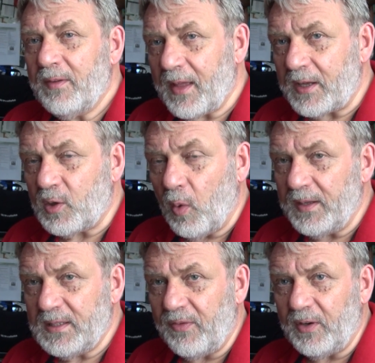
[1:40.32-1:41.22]
Now that's
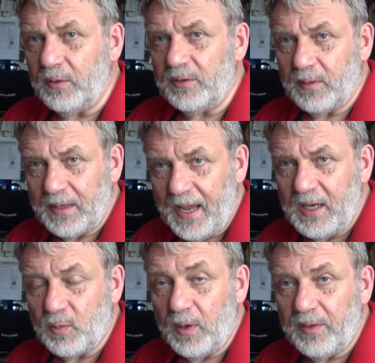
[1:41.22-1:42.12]
quite difficult to
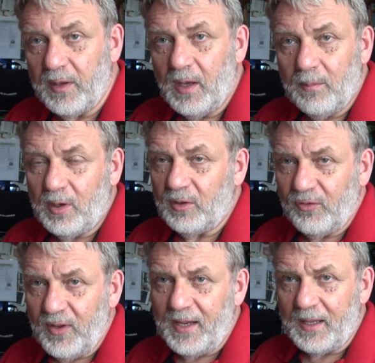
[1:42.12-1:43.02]
engage with because
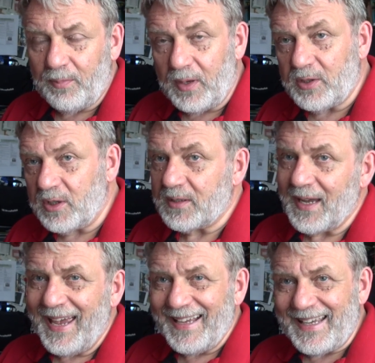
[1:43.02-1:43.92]
feeling in pictures
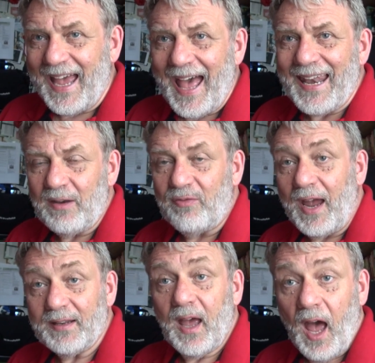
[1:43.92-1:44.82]
can in
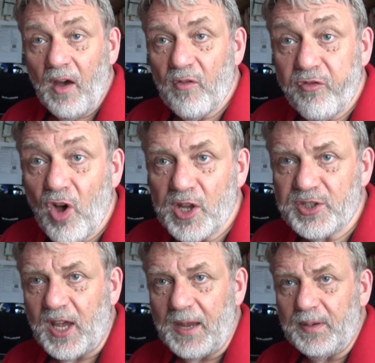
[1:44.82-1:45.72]
fact at
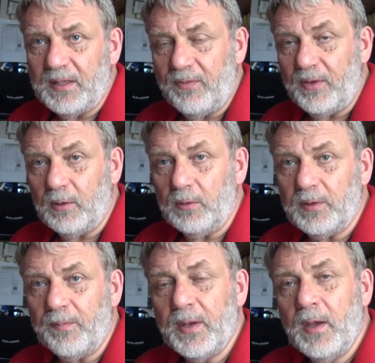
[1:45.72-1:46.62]
first sight be
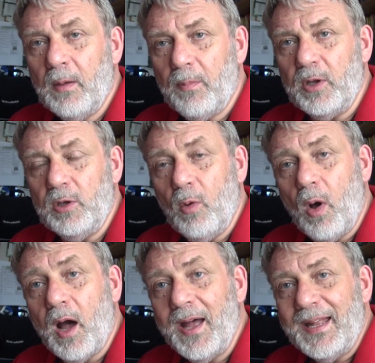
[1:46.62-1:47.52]
difficult. But
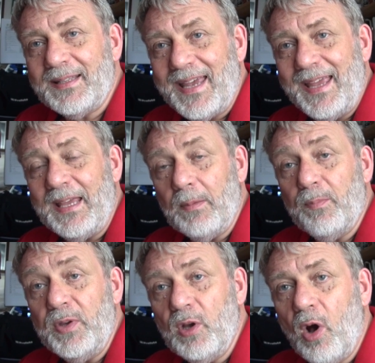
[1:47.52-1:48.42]
you are taking
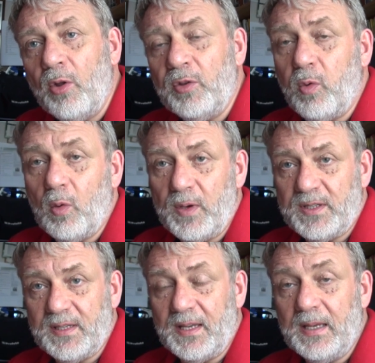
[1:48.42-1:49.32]
it beyond what we
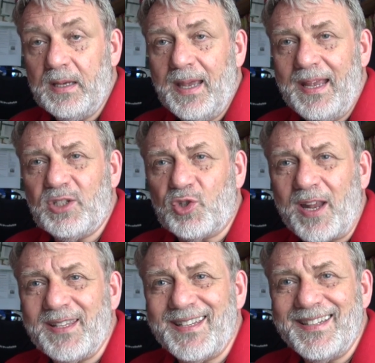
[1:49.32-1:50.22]
see. It's
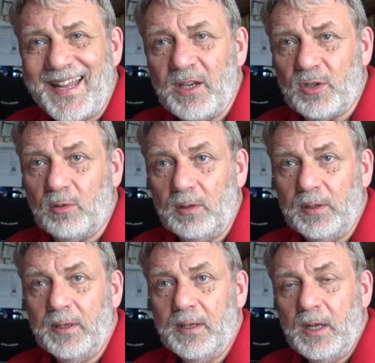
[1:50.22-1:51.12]
transcendental.
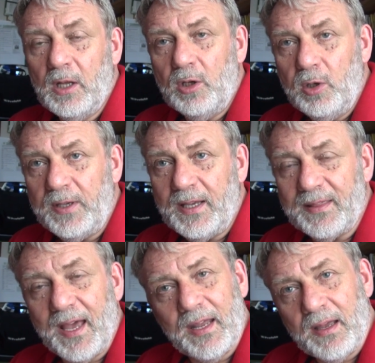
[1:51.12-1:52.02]
Looking
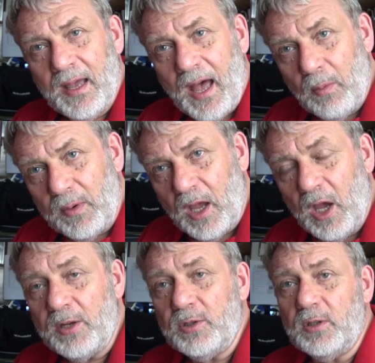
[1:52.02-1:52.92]
at that, now, I would
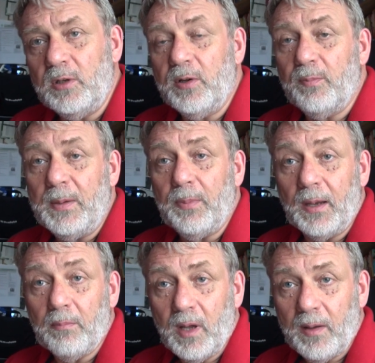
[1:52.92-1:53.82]
urge you to look at people
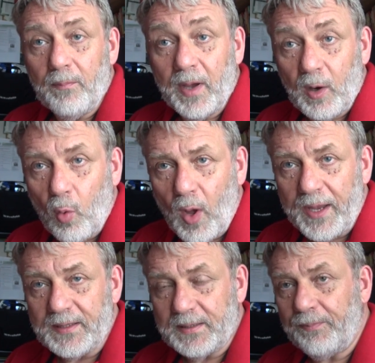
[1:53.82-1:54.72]
like M- Minor
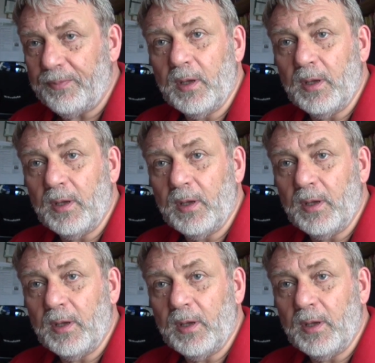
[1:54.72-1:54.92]
White,